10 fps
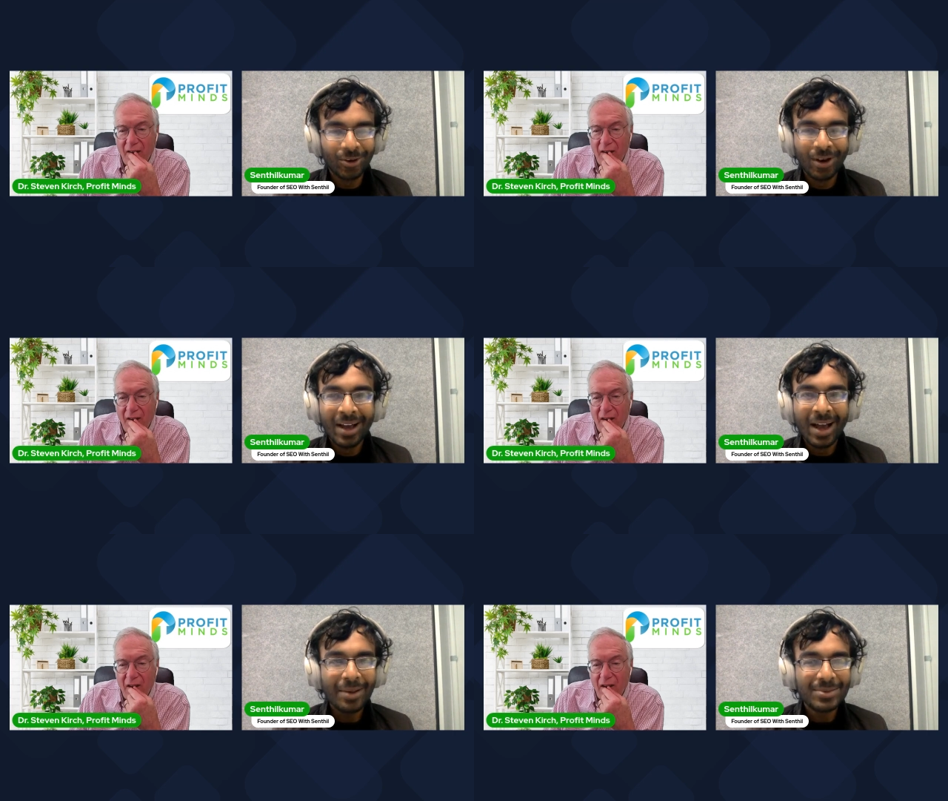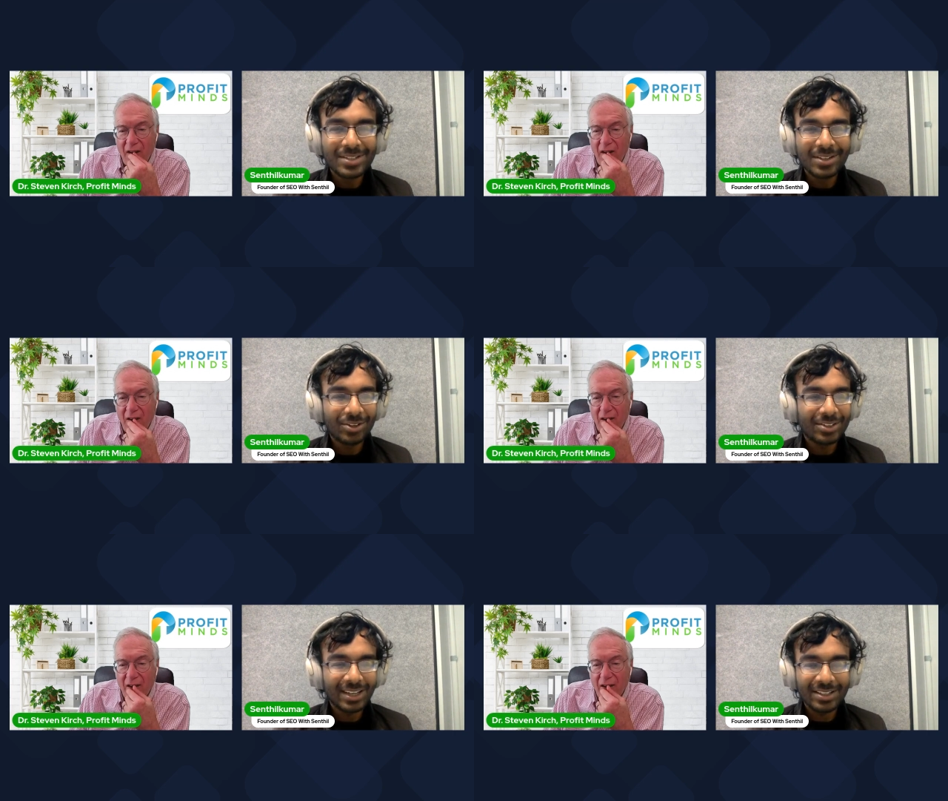Speaker 1: So I'm just
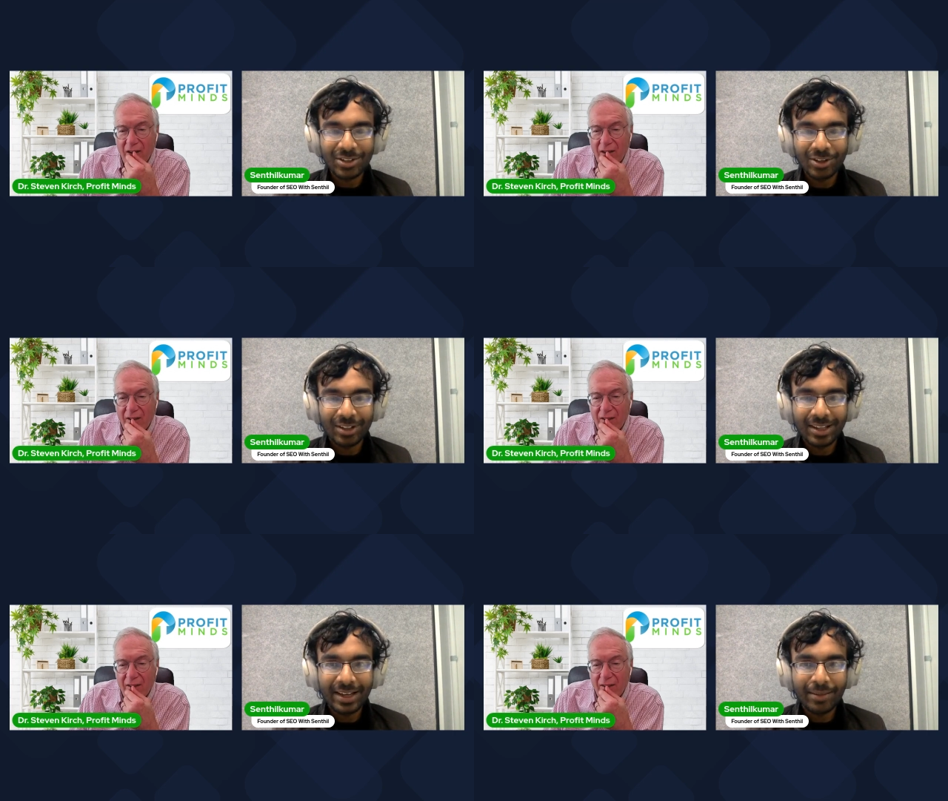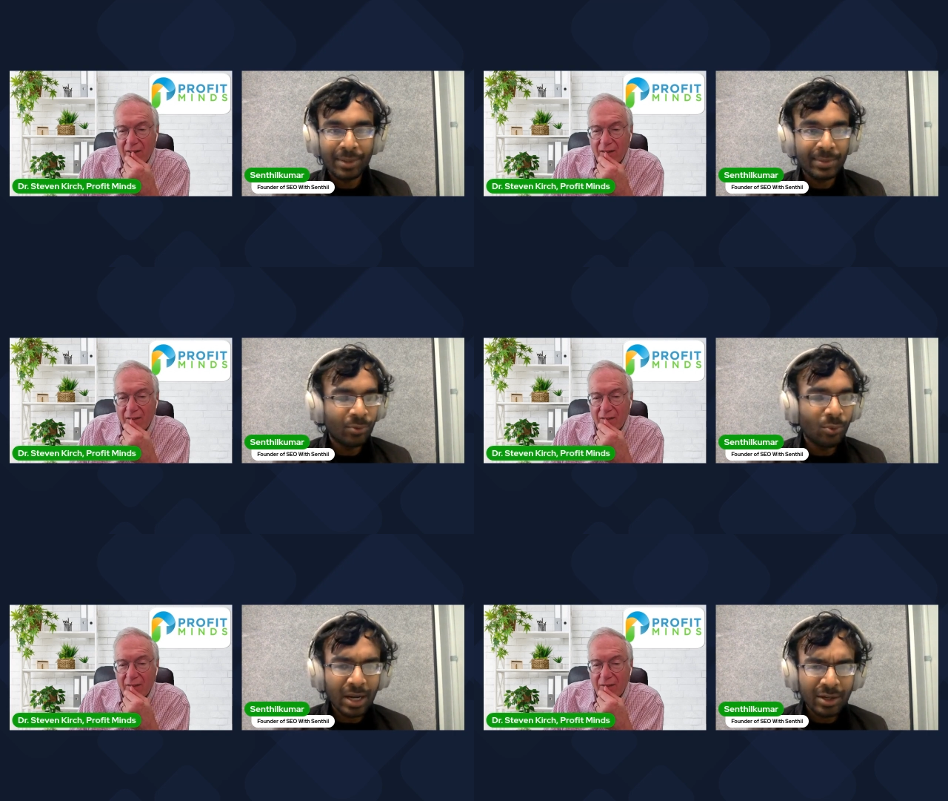going to touch on like
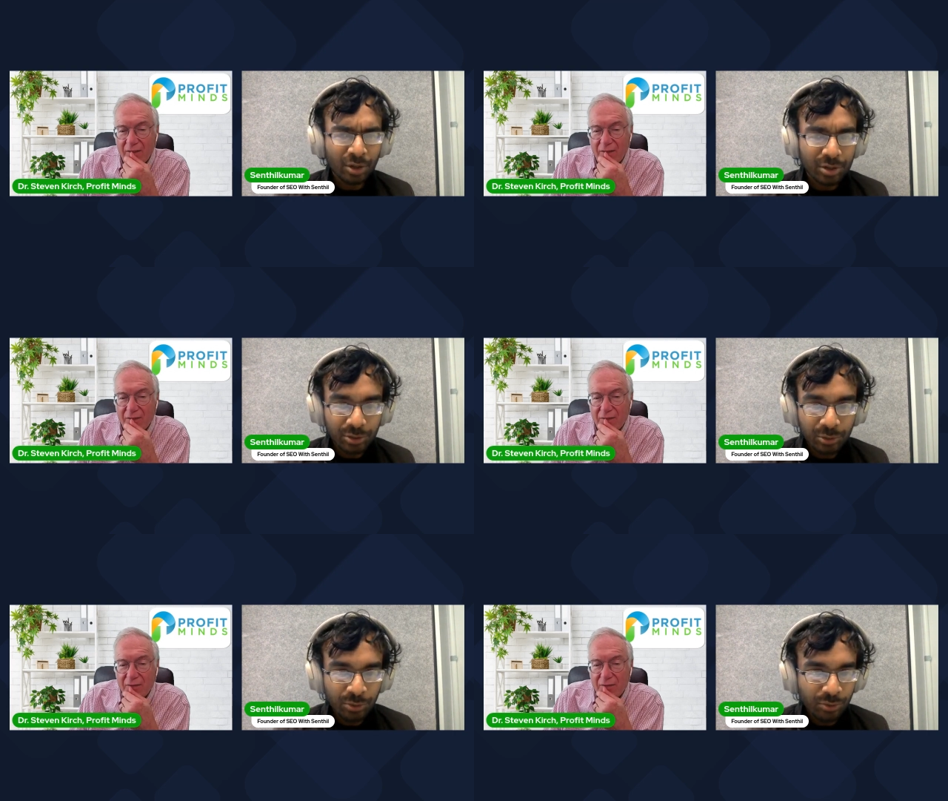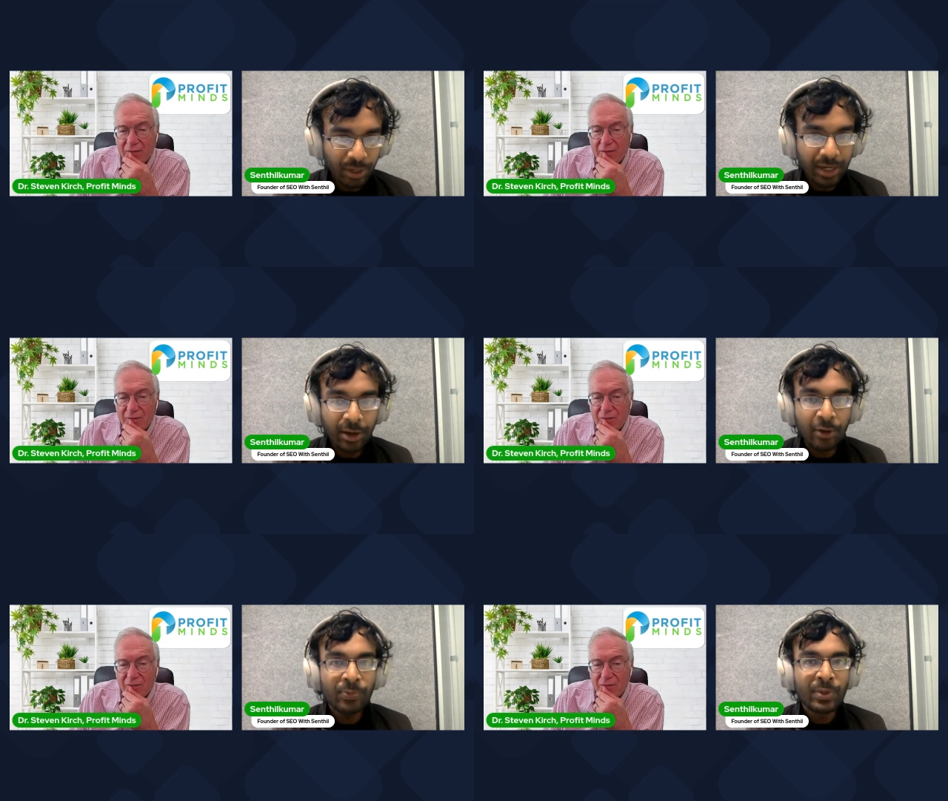maybe one or two right
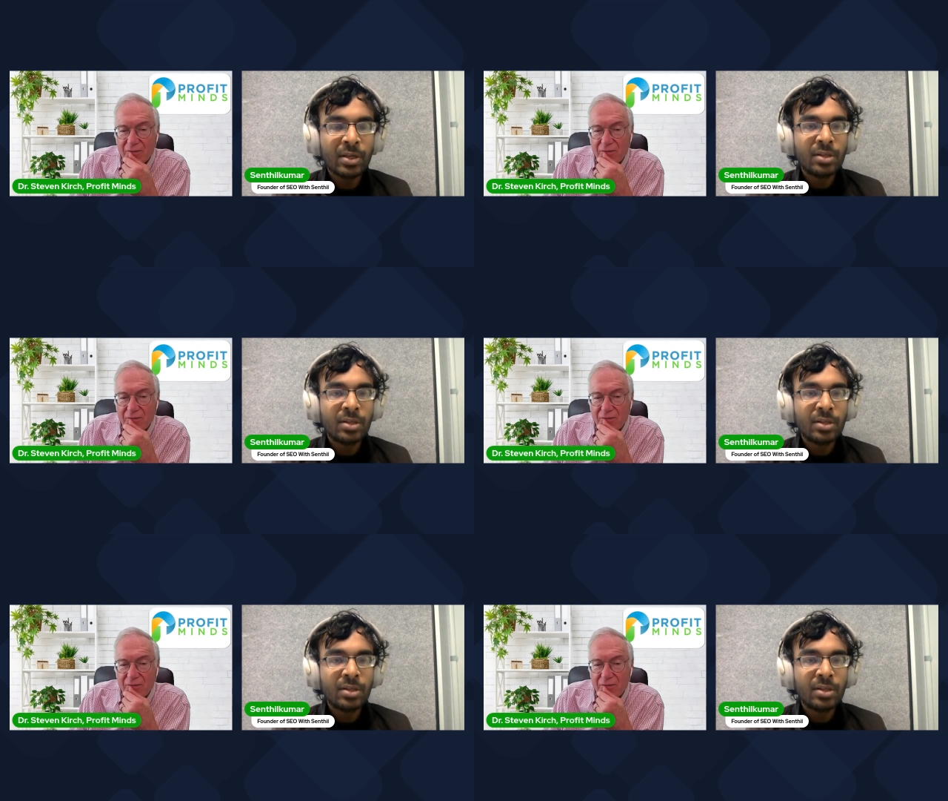now.